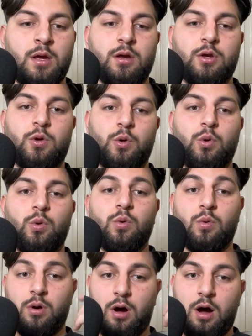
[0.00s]
who
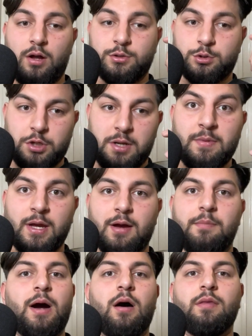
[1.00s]
are dreaming
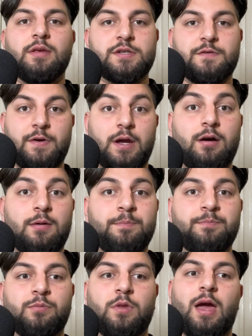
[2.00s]
about this figure
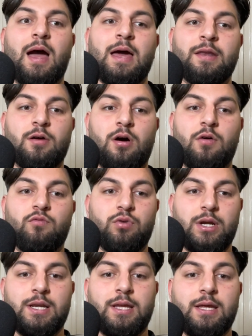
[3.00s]
and are
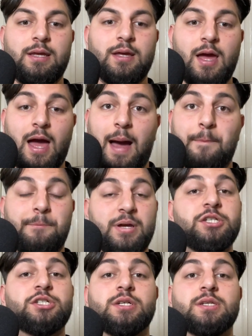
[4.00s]
really
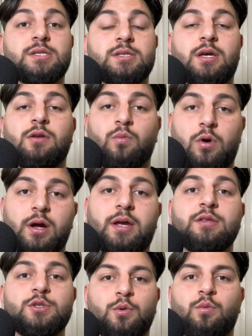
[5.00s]
ambitious and
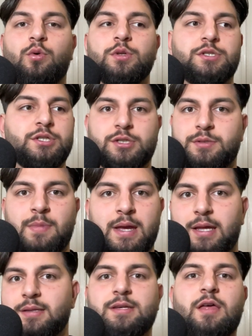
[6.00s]
working towards just
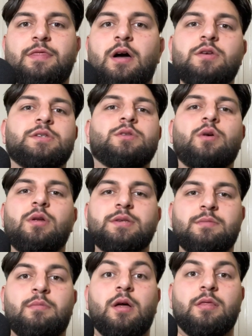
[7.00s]
making $10,000 a
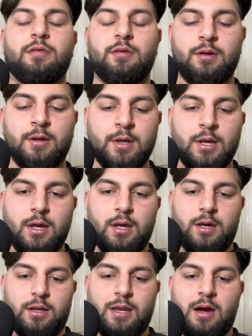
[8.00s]
month.
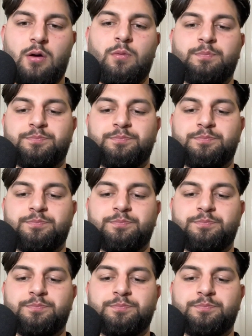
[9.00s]
Now,